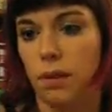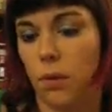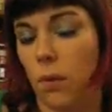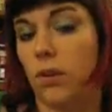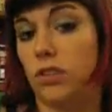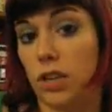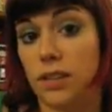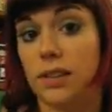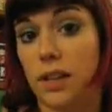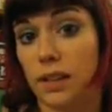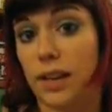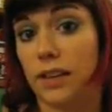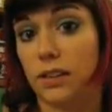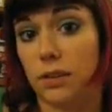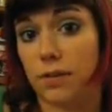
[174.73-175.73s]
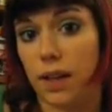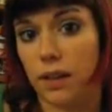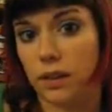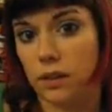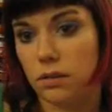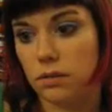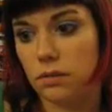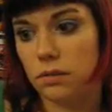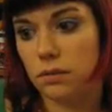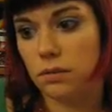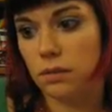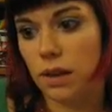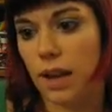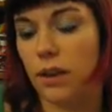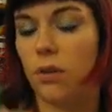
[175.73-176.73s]
or just collector value.
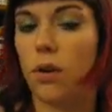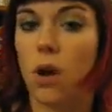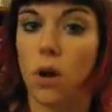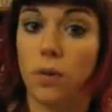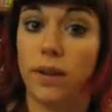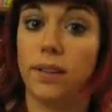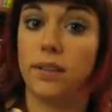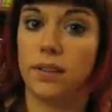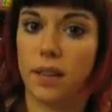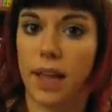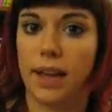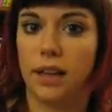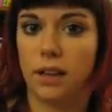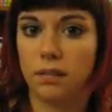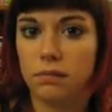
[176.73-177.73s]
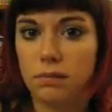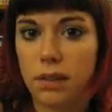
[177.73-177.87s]
I don't always like